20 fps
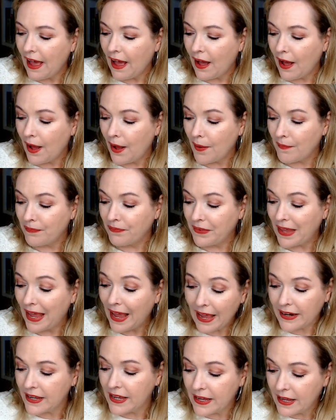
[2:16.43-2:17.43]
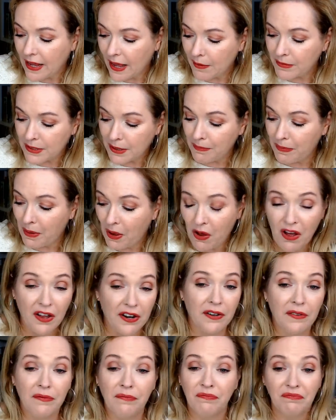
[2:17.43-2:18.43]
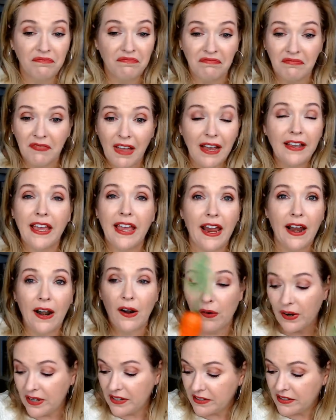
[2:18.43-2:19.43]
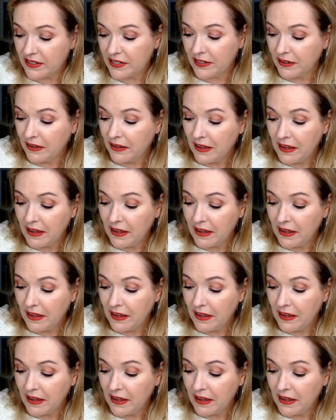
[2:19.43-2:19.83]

and he comes upon a carrot,